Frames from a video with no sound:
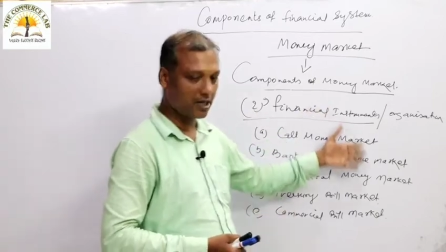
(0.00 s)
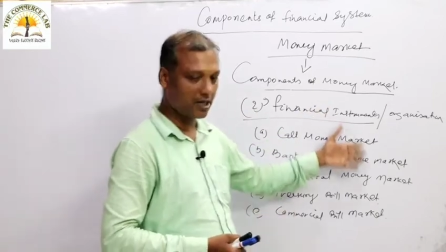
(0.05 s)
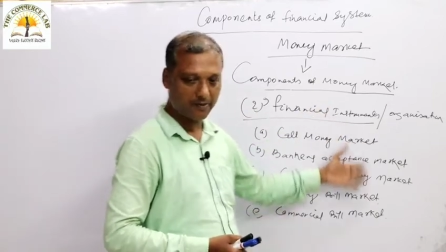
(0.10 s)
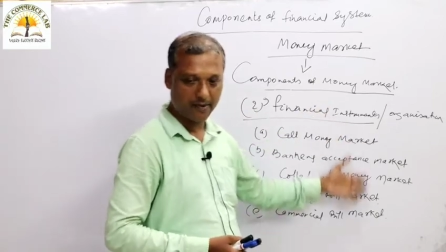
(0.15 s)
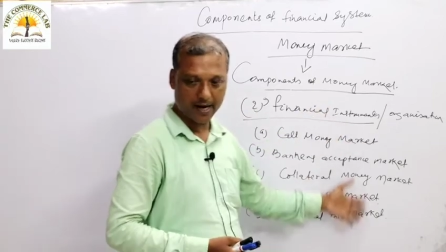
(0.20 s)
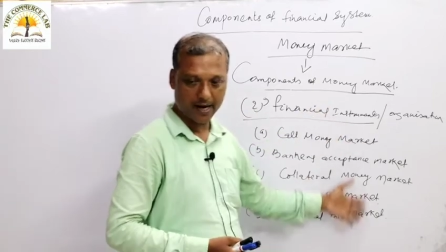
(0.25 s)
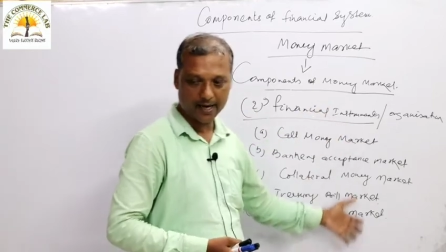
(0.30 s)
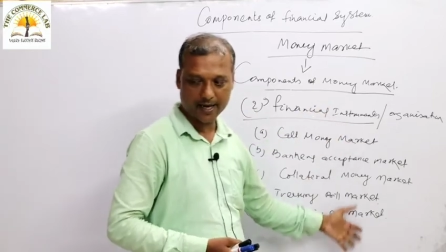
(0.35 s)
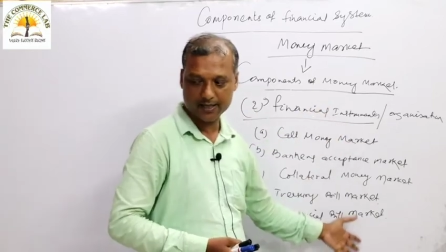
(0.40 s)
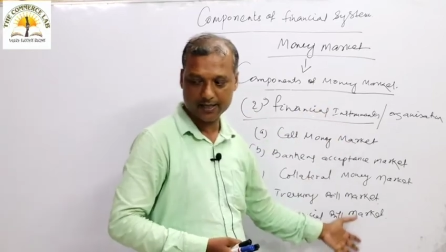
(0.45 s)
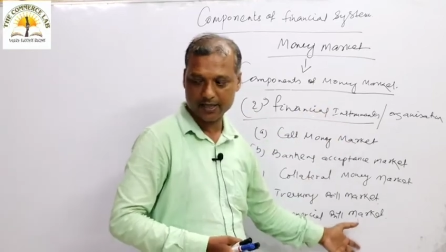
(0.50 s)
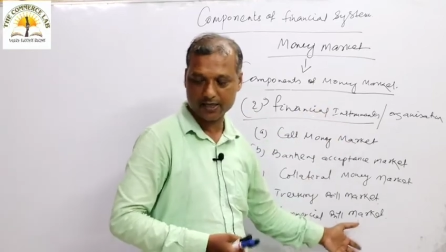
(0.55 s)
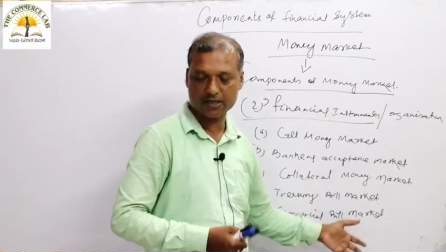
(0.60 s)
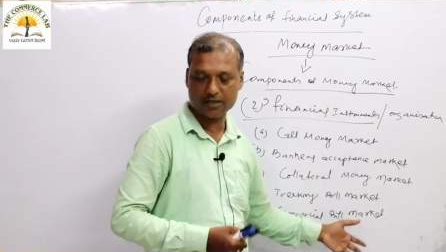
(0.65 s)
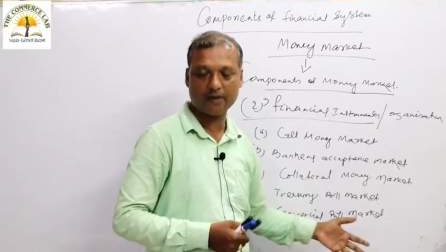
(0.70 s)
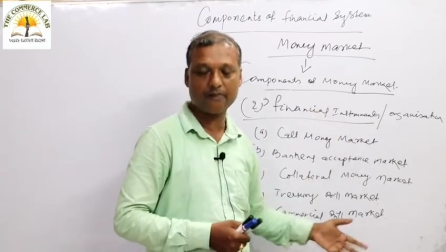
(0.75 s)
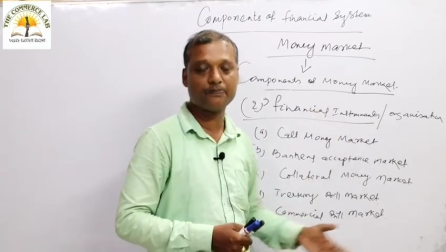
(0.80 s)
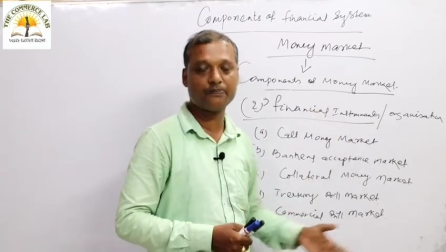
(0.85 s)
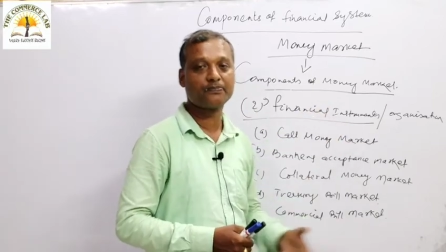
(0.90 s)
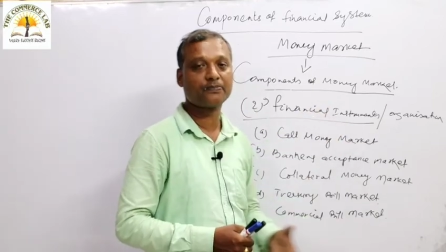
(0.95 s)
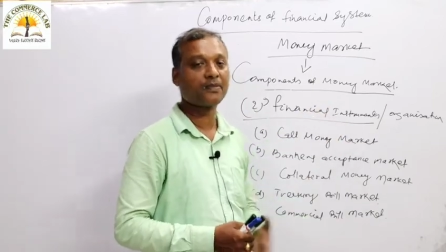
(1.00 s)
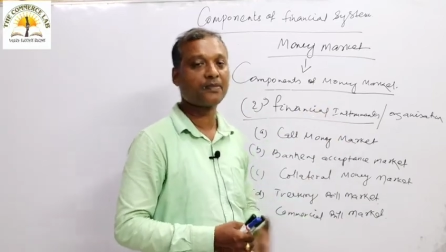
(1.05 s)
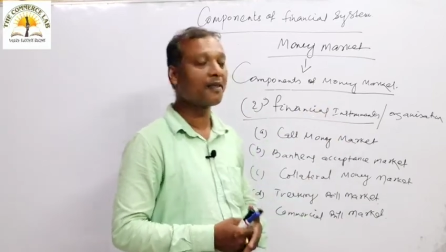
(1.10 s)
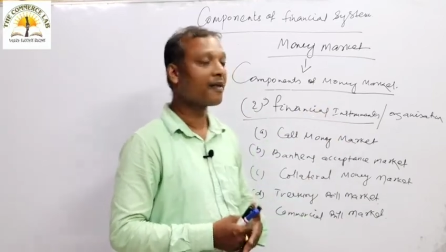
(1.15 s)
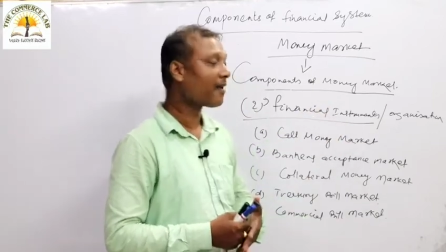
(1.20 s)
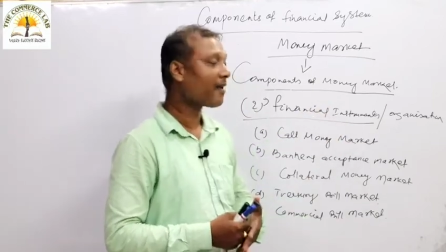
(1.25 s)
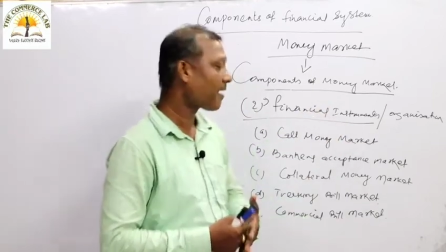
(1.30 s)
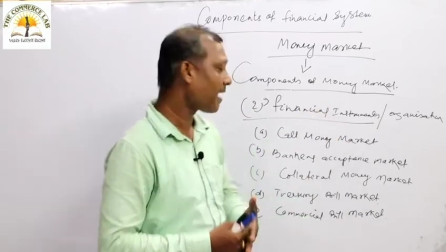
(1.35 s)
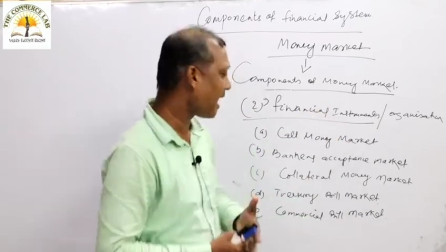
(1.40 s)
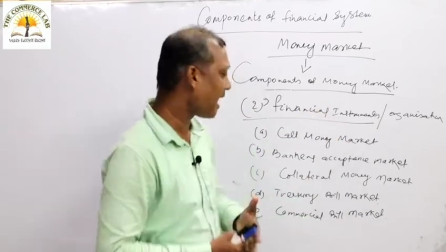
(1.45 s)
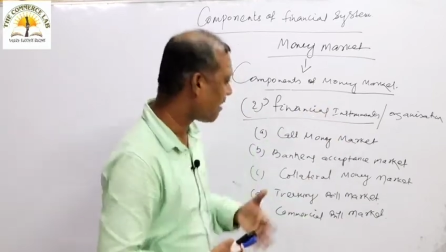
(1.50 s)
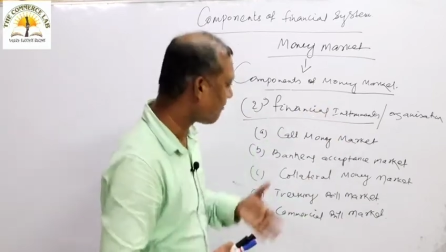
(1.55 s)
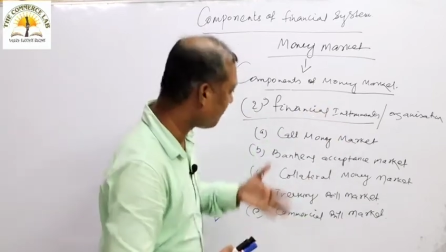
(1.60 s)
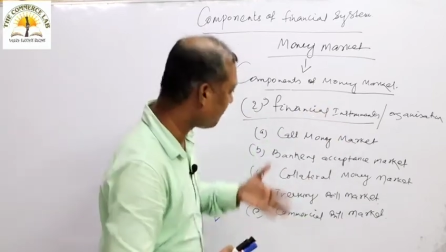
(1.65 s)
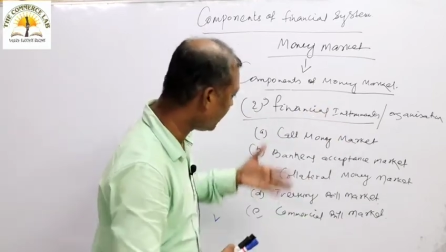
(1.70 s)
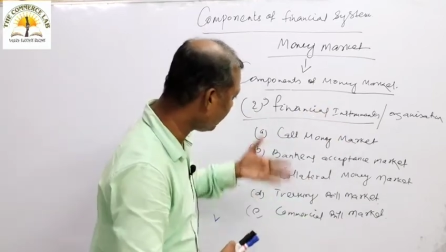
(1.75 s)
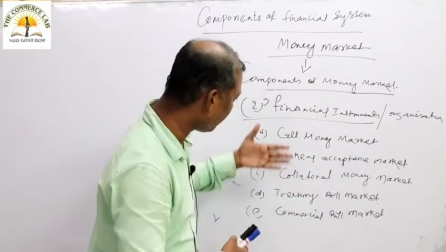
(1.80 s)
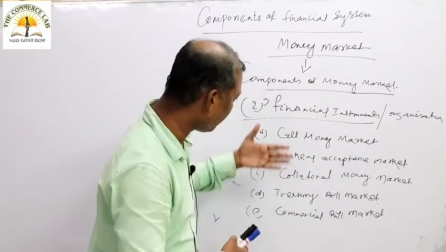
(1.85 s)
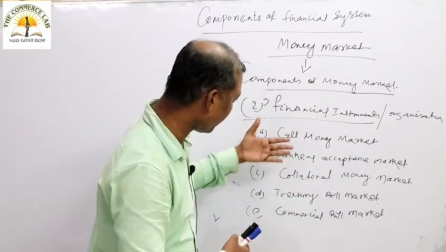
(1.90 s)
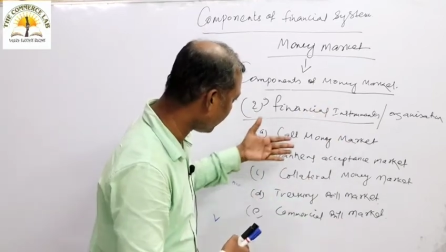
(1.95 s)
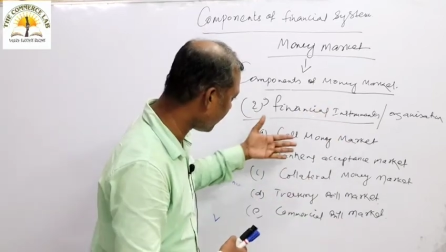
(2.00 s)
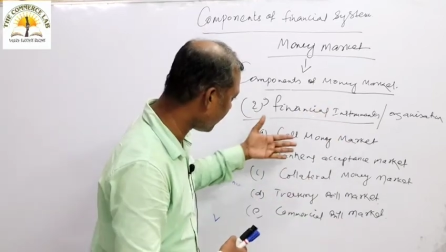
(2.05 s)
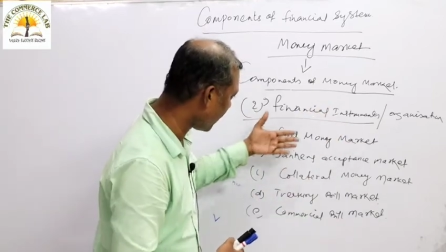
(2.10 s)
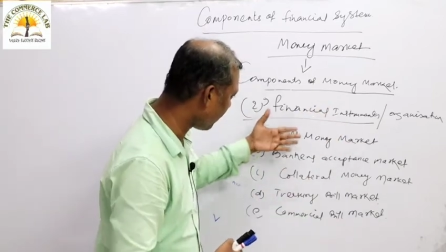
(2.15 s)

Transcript: money market system. Every